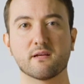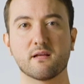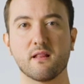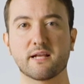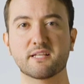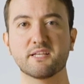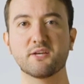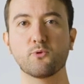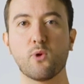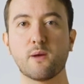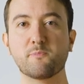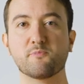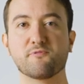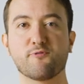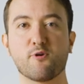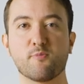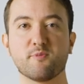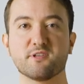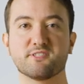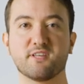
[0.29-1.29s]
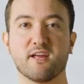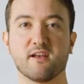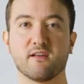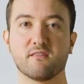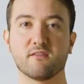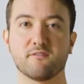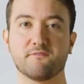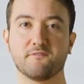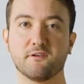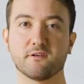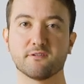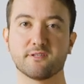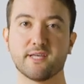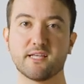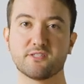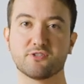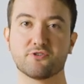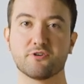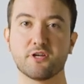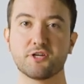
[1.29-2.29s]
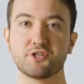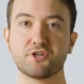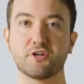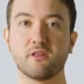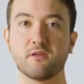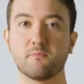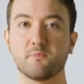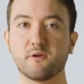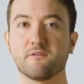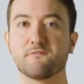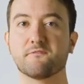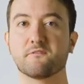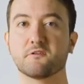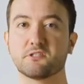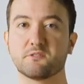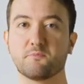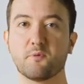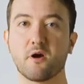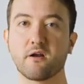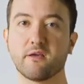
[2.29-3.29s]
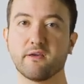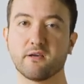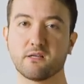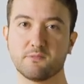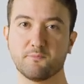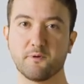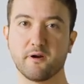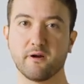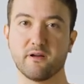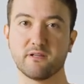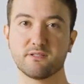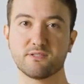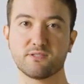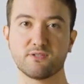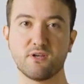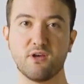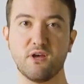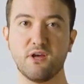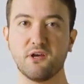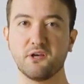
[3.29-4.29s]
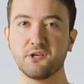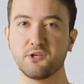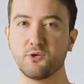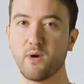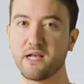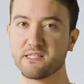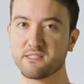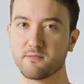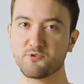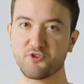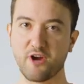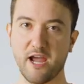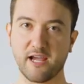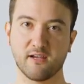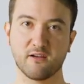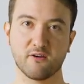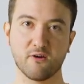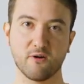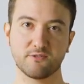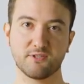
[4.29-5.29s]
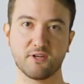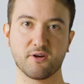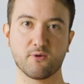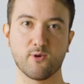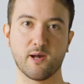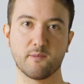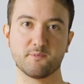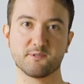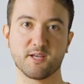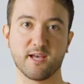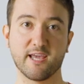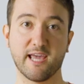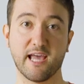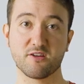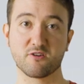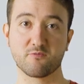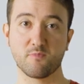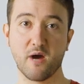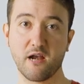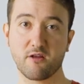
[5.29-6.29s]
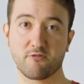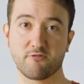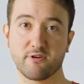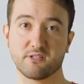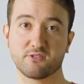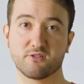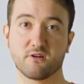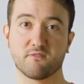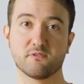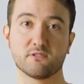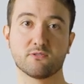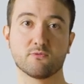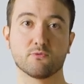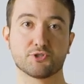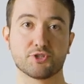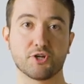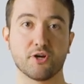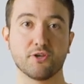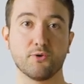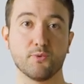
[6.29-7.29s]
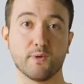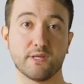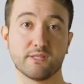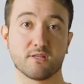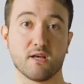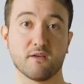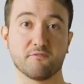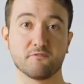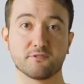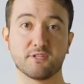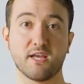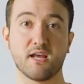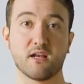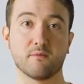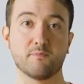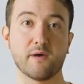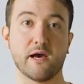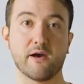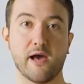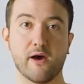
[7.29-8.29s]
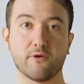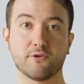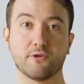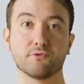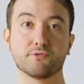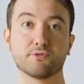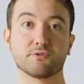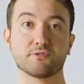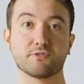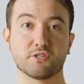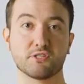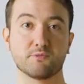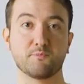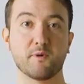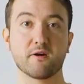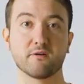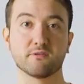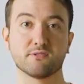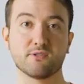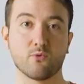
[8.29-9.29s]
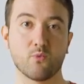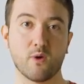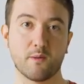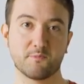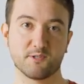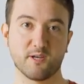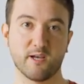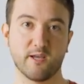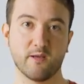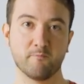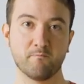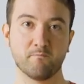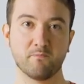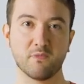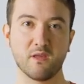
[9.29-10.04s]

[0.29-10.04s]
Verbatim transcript: Collecting web performance data in the field has traditionally been a first-party experience. You add some tracking code to your website, and your monitoring service will show you insightful data about how users experience your website.